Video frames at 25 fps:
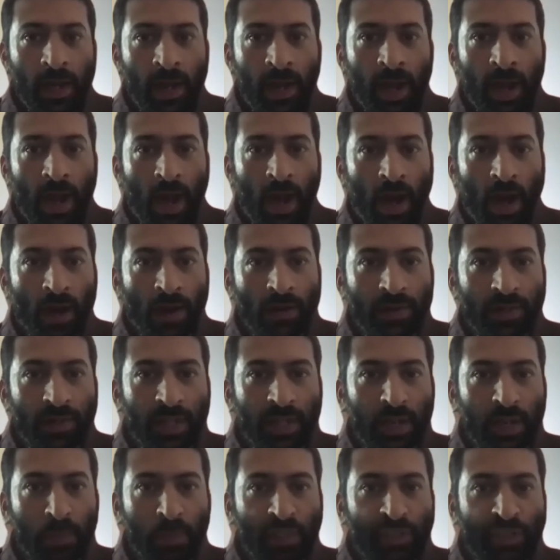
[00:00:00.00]
Aren't
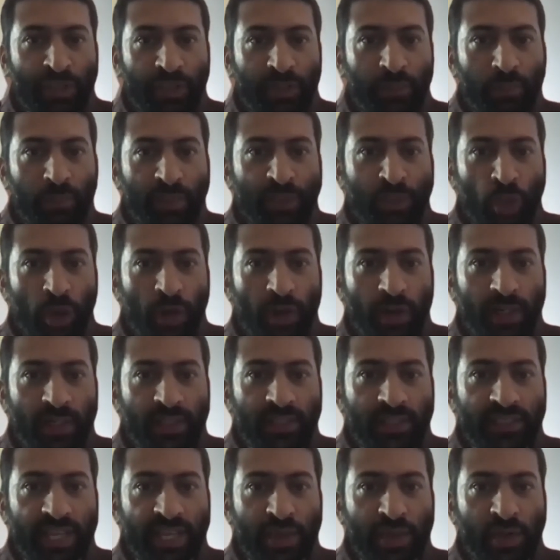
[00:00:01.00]
there majority
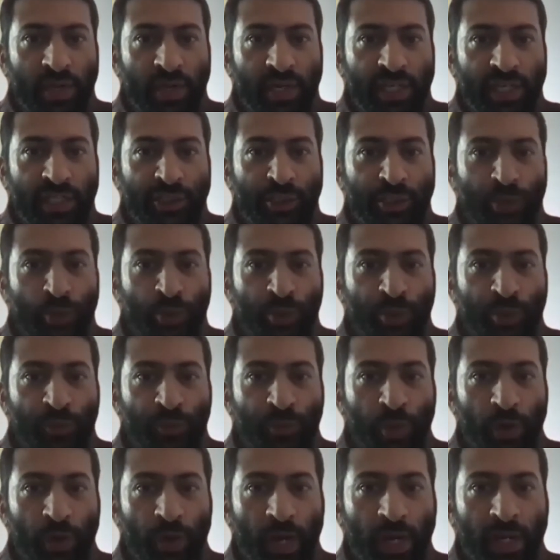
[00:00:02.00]
security issues if
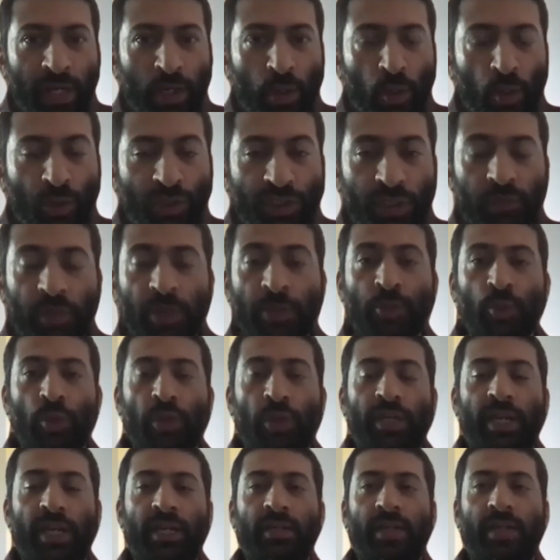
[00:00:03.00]
you're running a root server? So
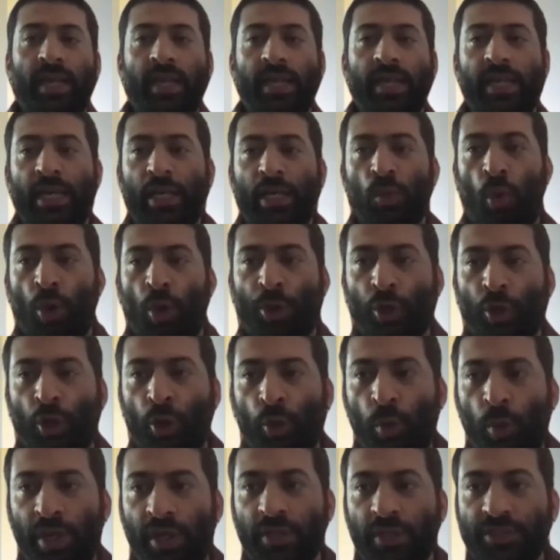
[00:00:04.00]
technically what you're
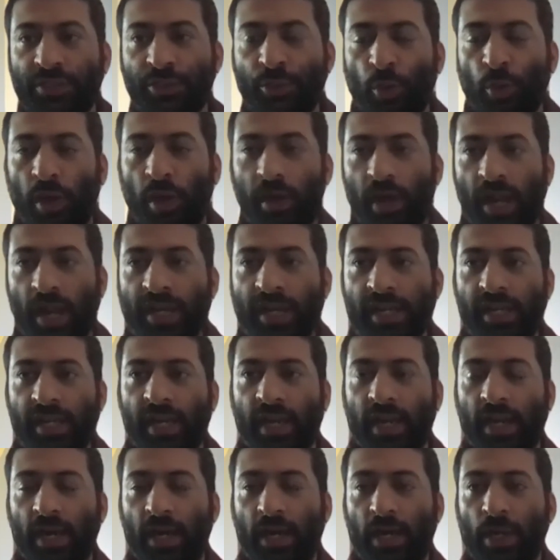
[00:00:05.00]
doing is you're
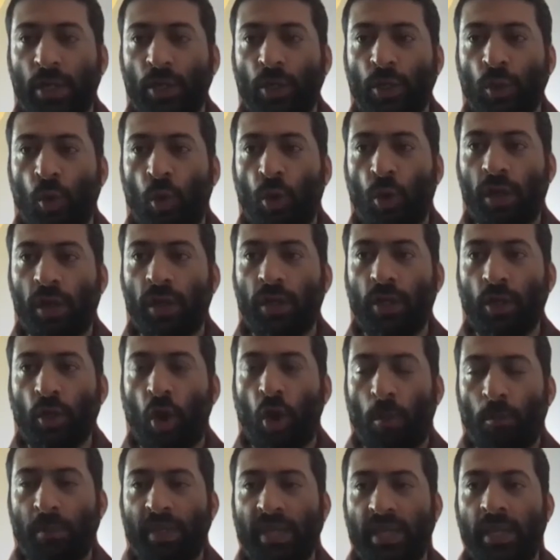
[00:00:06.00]
running a local
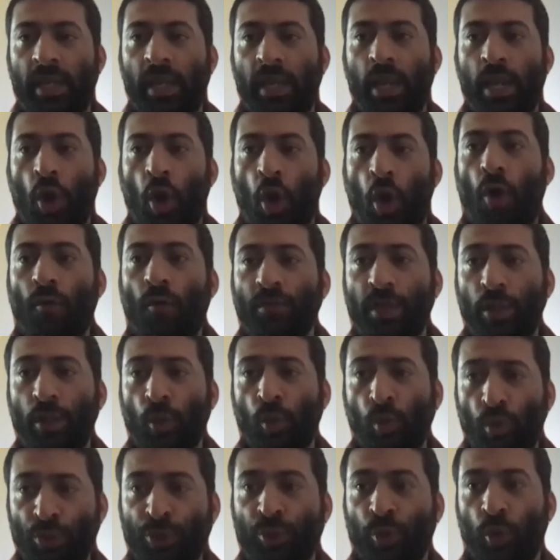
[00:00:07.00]
copy of the
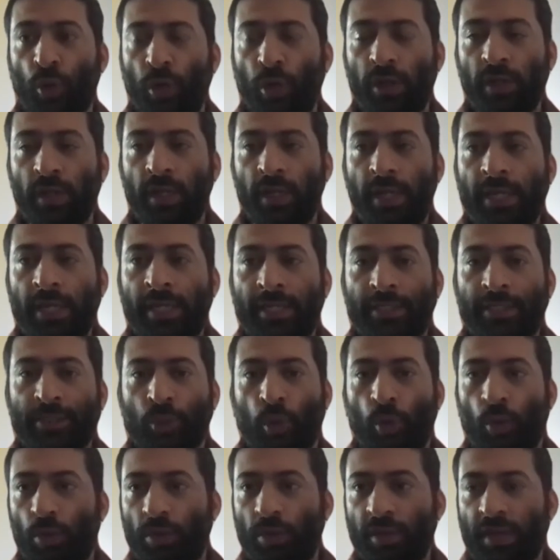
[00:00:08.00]
root zone.
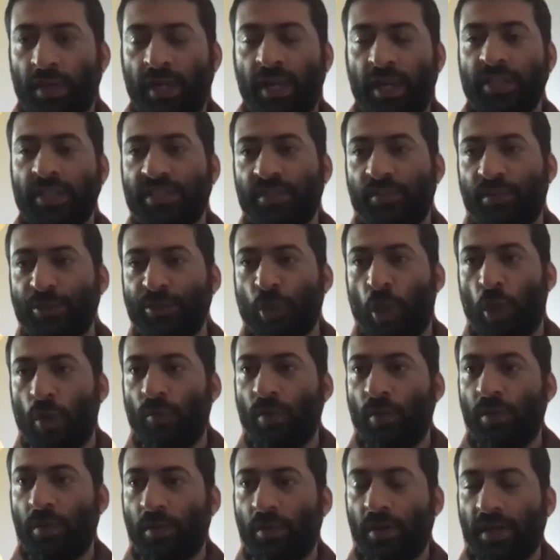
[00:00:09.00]
So the recursive
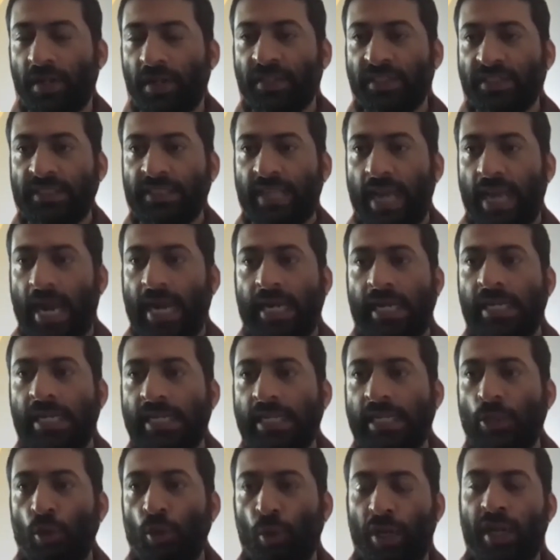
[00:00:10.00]
resolver is
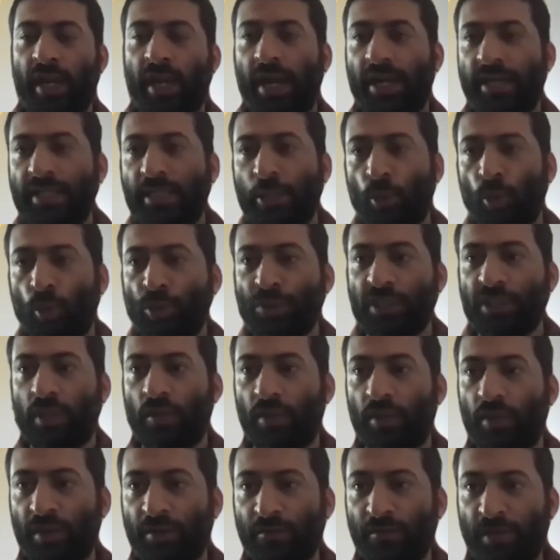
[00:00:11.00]
ideally looking at the root
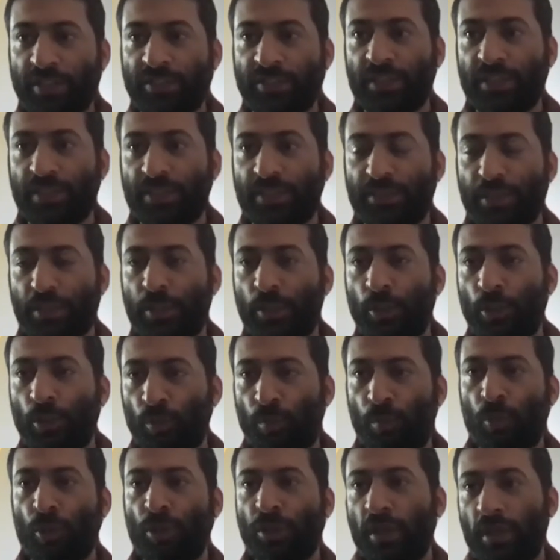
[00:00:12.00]
server infrastructure to
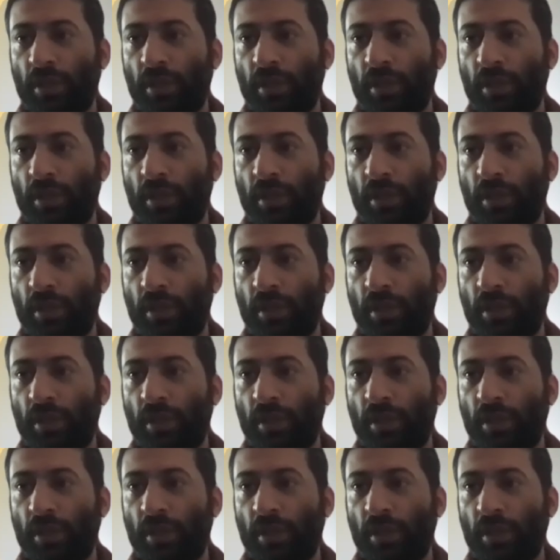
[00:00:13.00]
pull